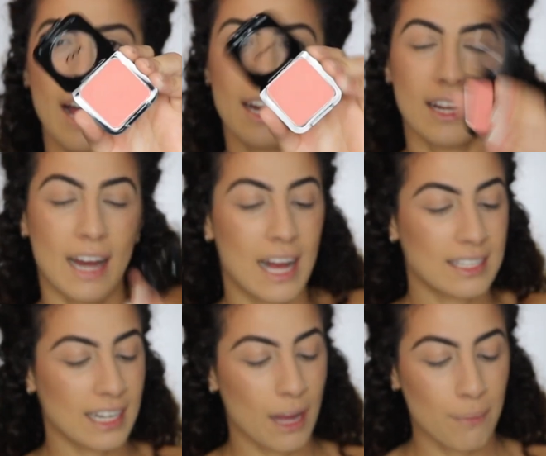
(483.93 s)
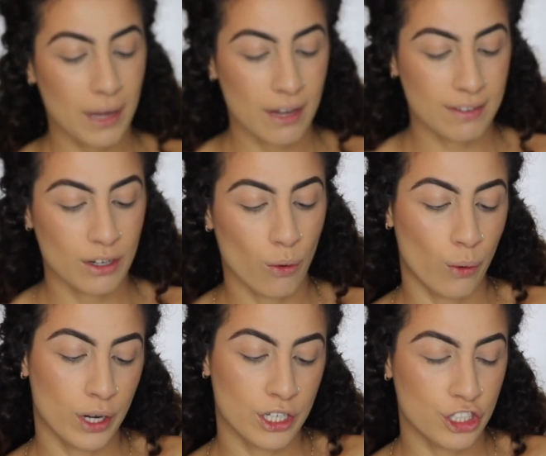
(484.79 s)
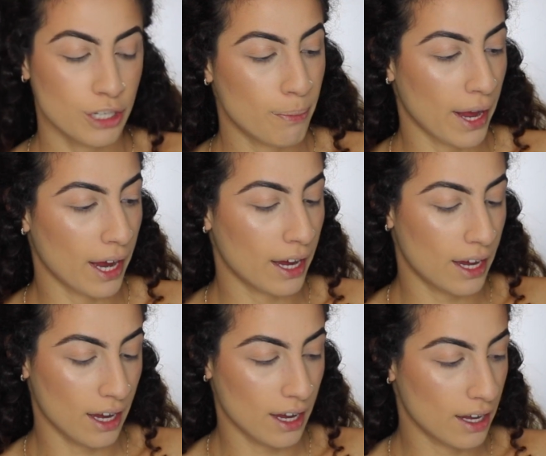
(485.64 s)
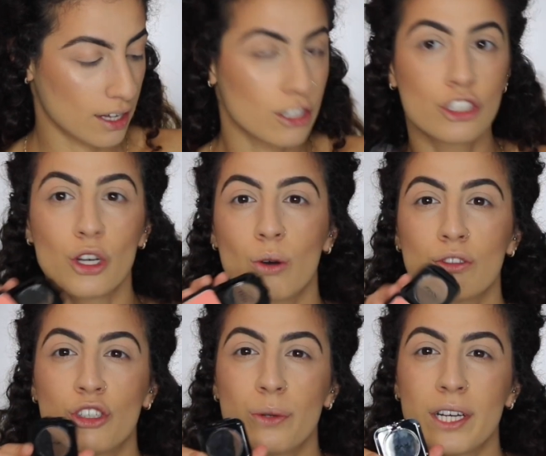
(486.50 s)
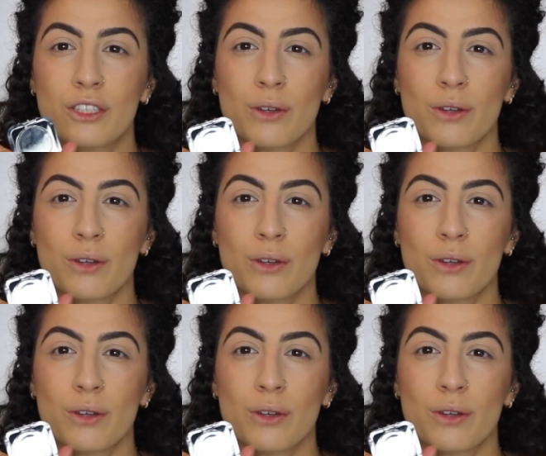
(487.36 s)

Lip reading: And it has like a bit of an orangey pink tone to it.